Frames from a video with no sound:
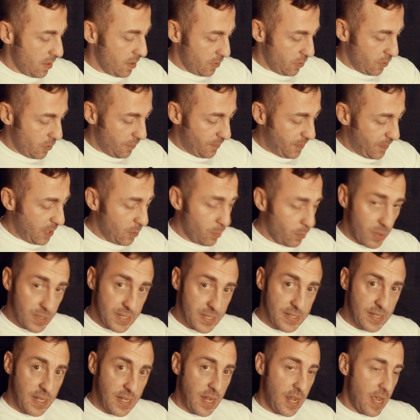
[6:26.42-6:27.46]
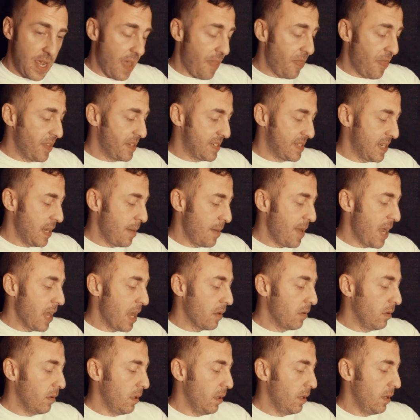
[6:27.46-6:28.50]
your feet will stay at the same
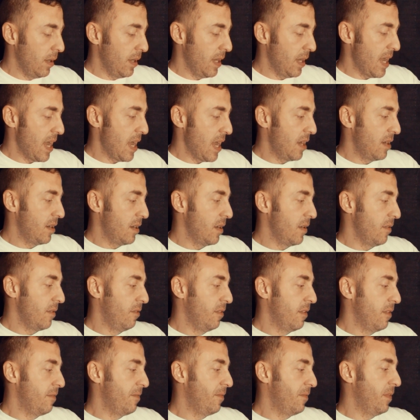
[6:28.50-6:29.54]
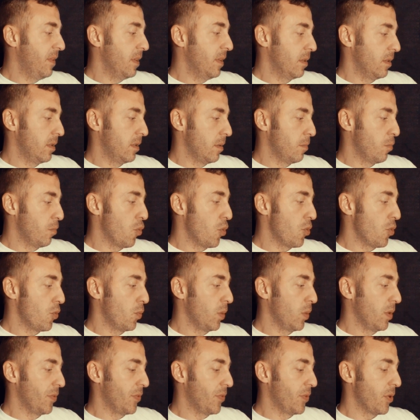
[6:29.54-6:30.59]
angle and the board
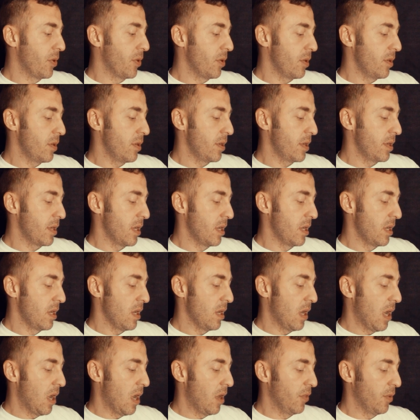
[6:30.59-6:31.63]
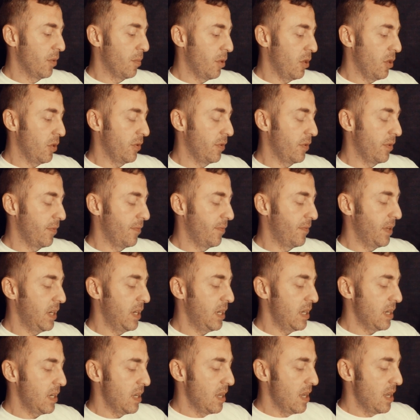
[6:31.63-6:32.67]
will turn on the ball of your
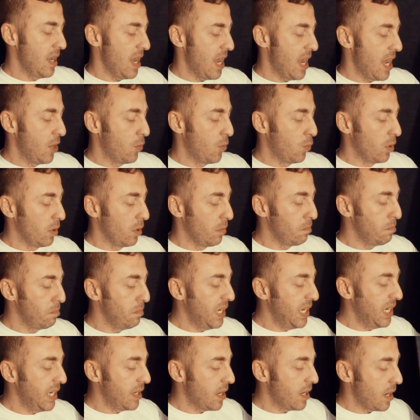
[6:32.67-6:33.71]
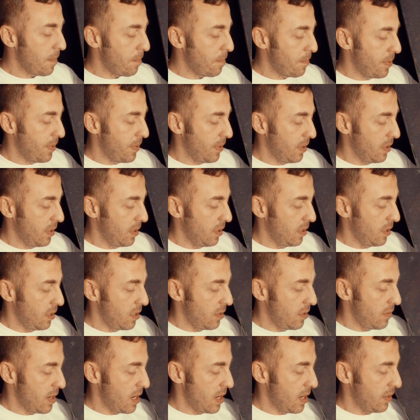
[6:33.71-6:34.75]
feet and will meet up
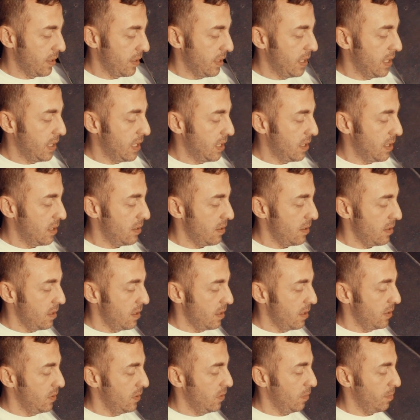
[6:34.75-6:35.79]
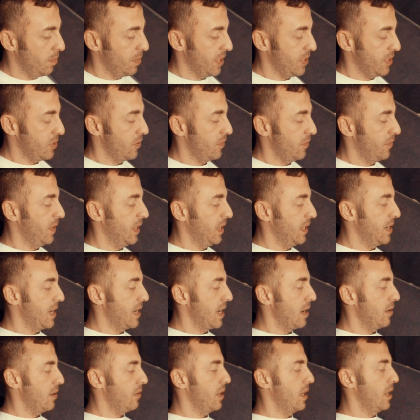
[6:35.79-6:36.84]
around here. You'll place your feet
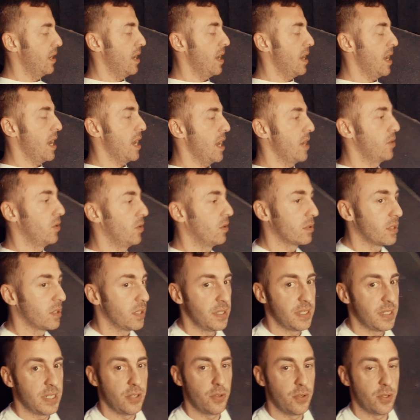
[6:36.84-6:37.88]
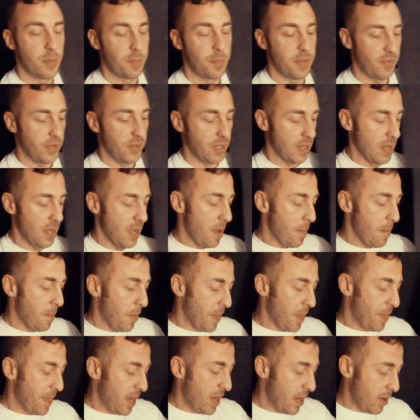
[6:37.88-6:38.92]
down and you'll continue to pivot.
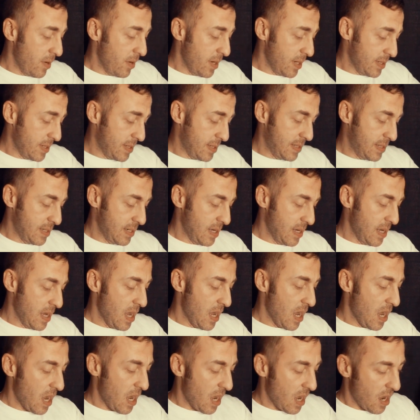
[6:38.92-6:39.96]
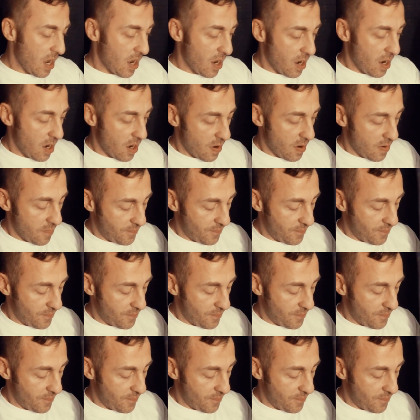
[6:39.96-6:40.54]
But there is a